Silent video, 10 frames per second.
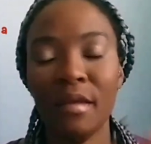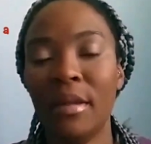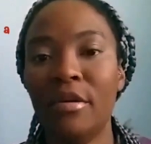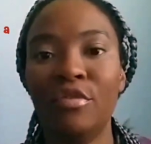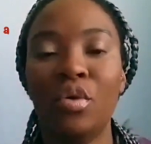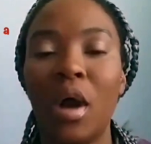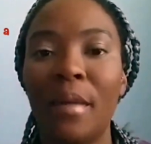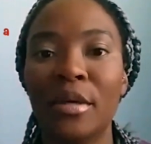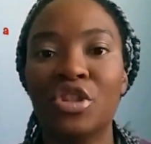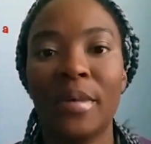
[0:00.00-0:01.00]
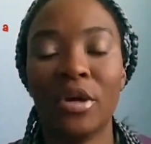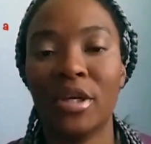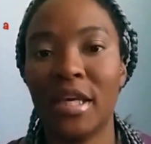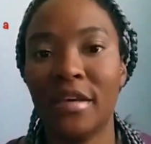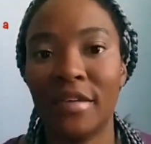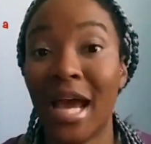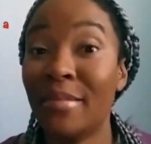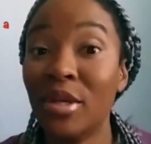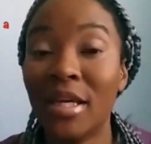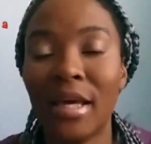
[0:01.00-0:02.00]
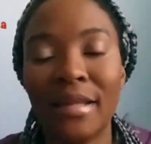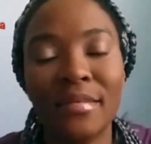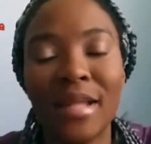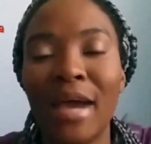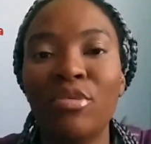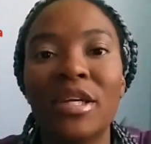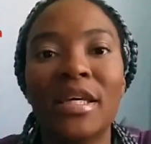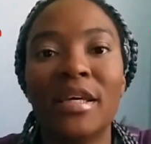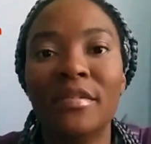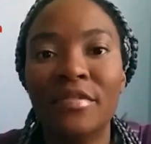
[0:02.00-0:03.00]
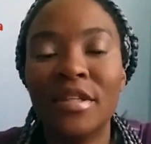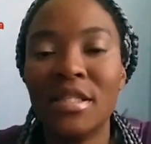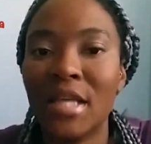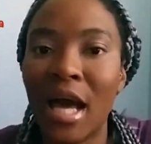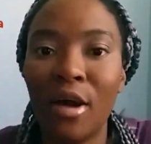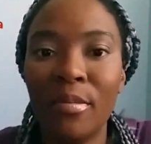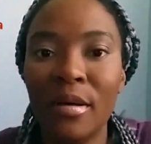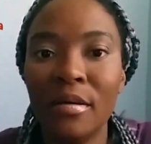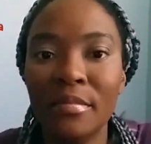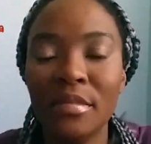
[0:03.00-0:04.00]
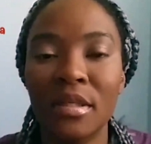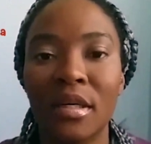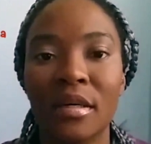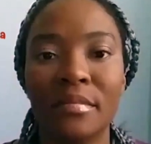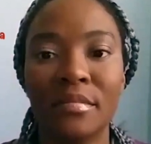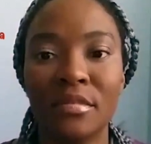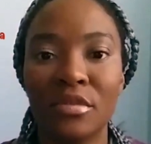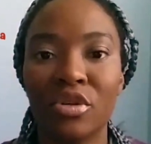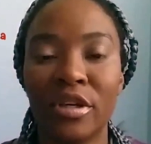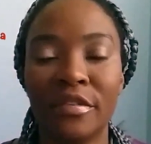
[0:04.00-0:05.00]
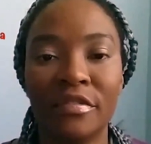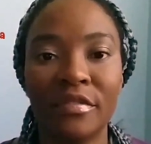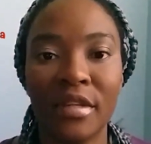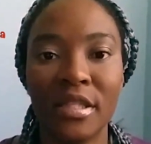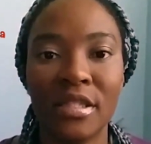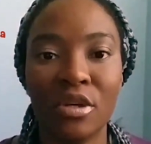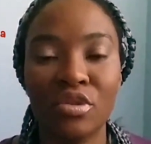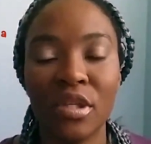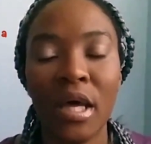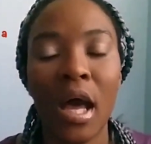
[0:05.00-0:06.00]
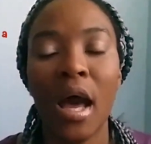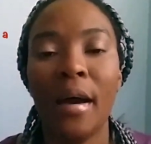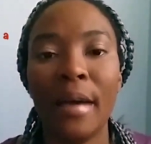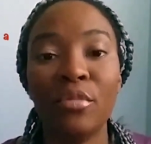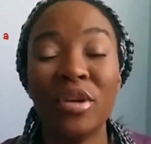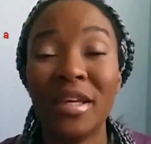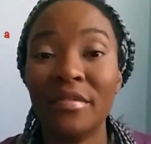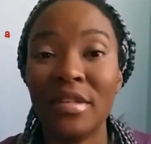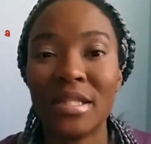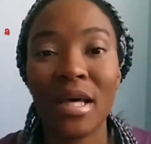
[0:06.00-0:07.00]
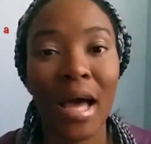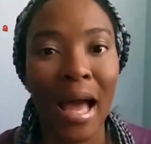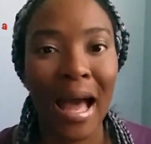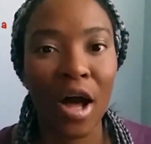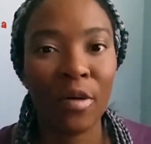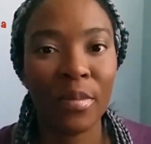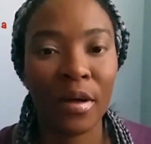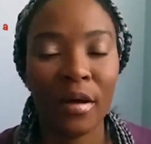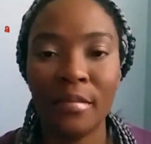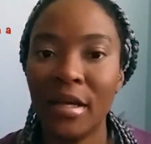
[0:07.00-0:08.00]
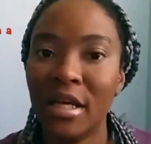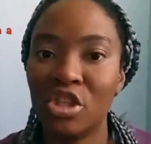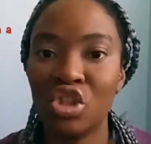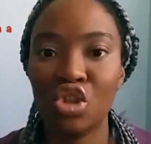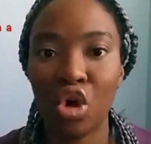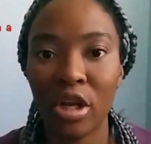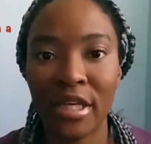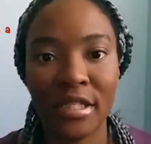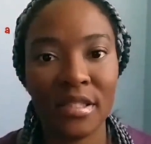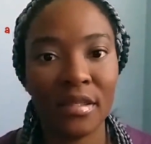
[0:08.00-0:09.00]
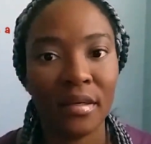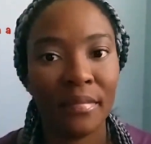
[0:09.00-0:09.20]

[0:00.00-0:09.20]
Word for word: review. How much am I gonna give it? I would give this album, sorry if that sounds, I'm gonna give this album a solid